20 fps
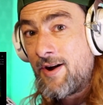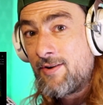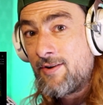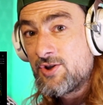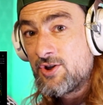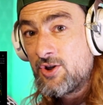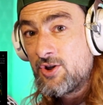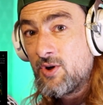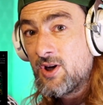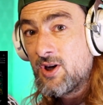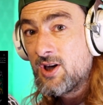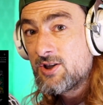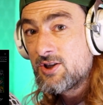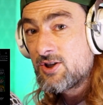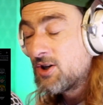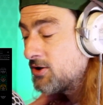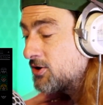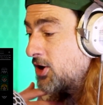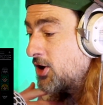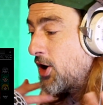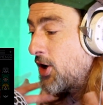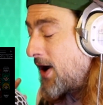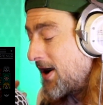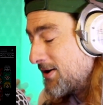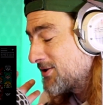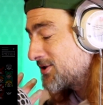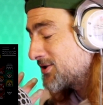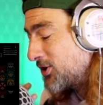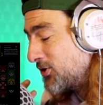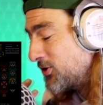know how to do it because I don't know
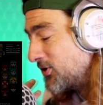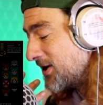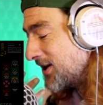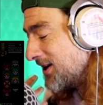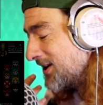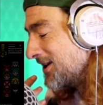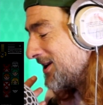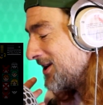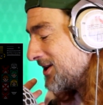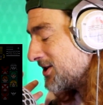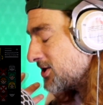how to do it.